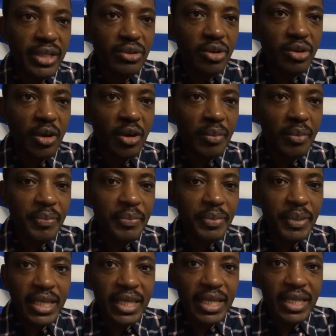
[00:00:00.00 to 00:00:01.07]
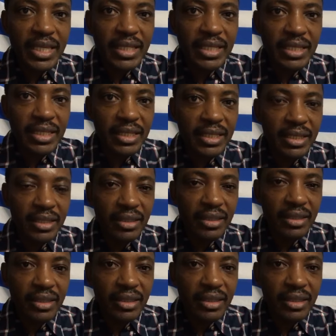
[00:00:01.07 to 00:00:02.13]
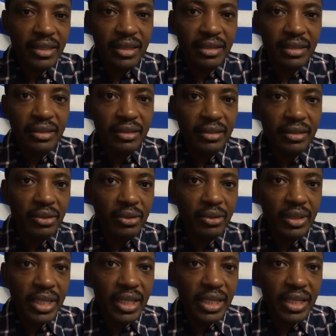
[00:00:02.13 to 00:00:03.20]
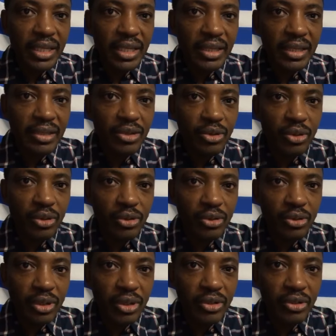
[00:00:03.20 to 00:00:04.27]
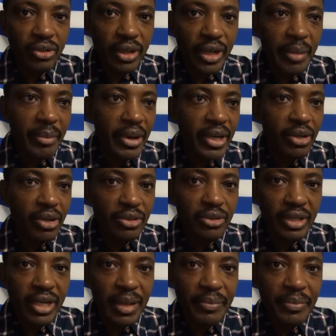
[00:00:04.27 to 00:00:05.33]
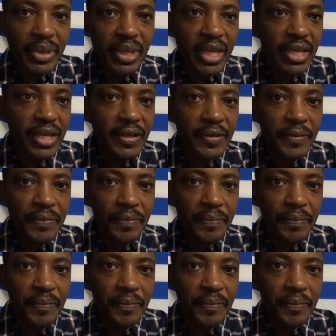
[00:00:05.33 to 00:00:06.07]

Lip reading: to come up again. Okay, your camera does not appear.